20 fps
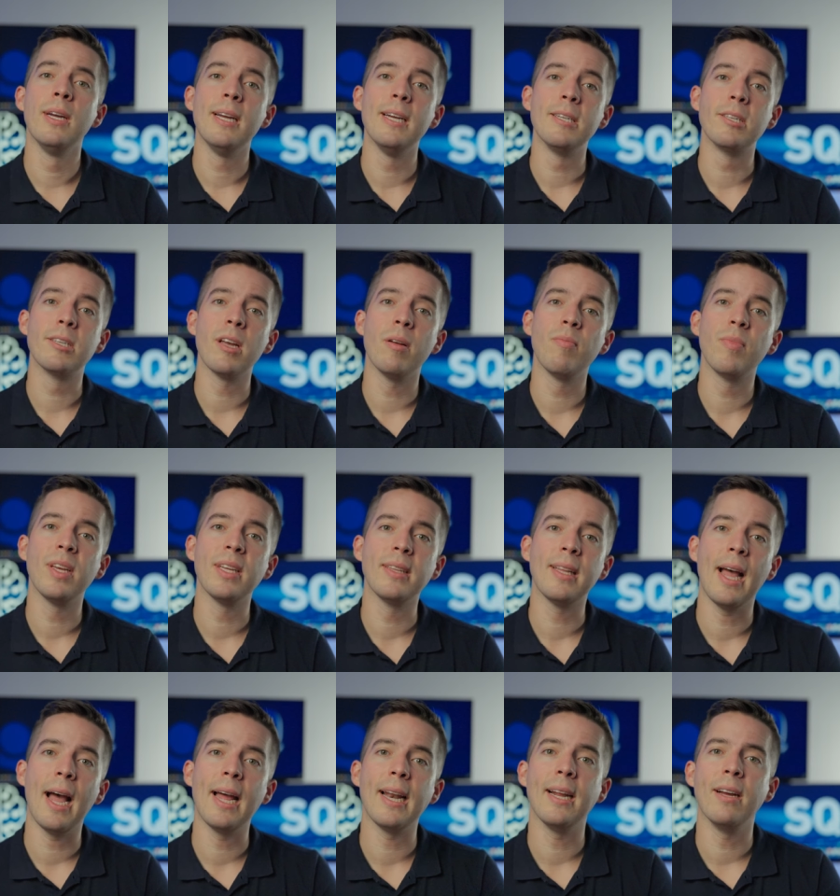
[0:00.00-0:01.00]
is something
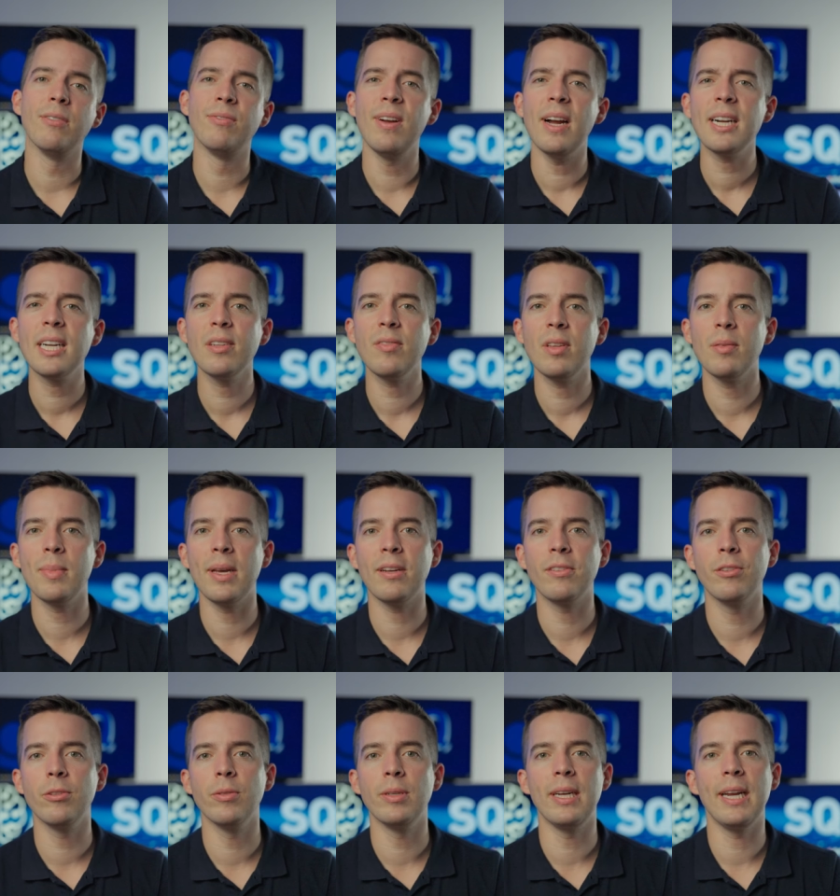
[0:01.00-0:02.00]
that effectively
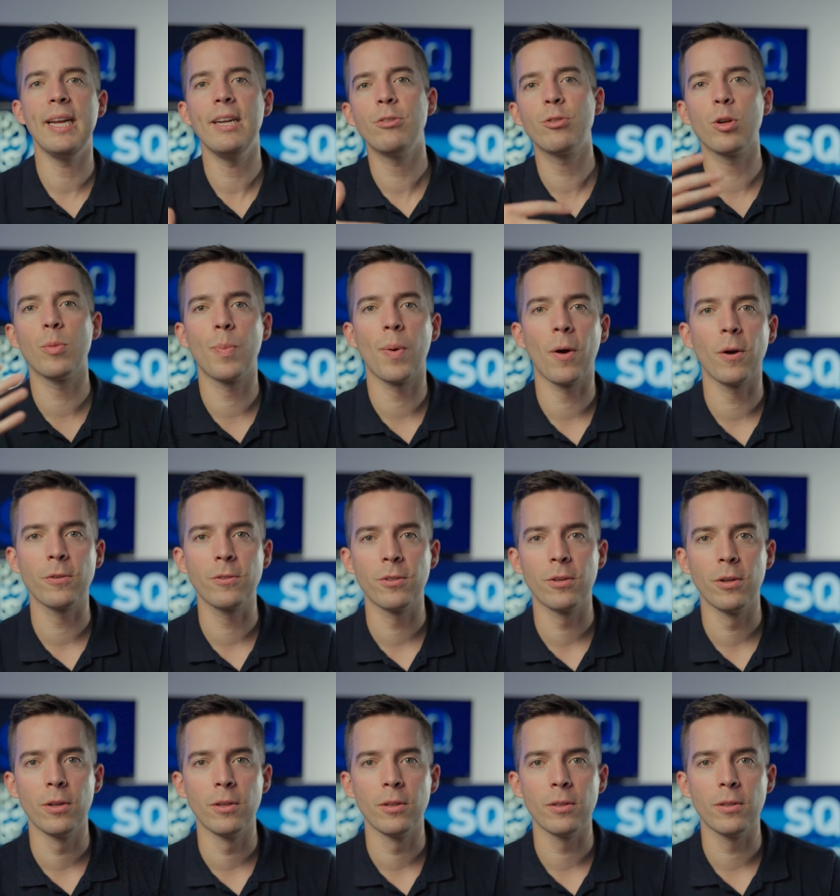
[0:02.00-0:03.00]
makes you an
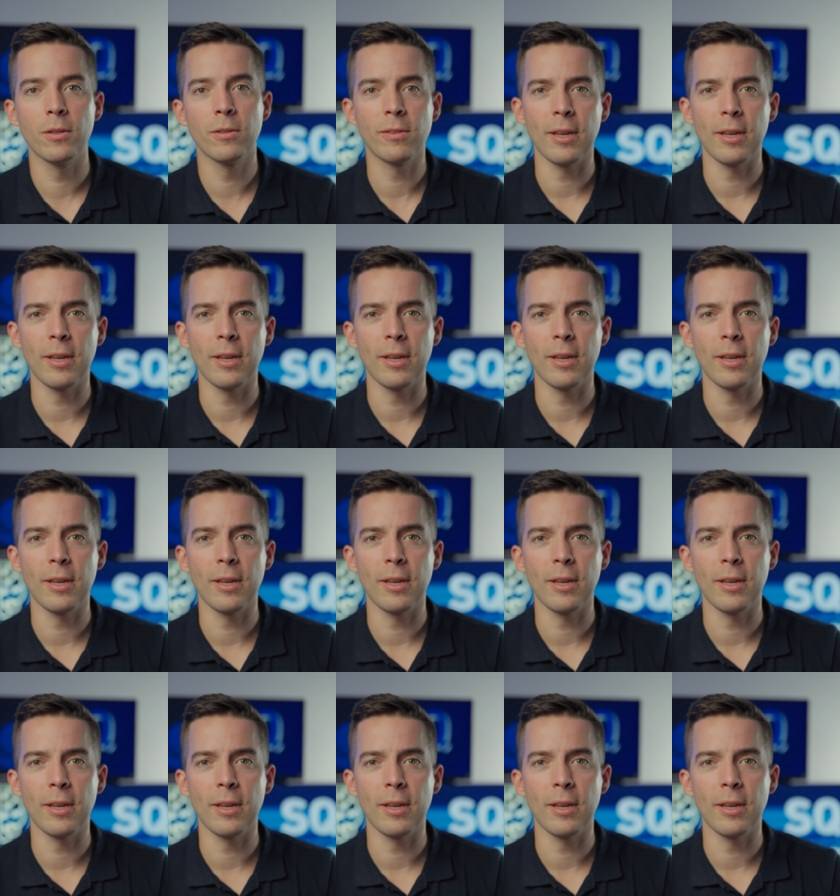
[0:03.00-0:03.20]
interpersonal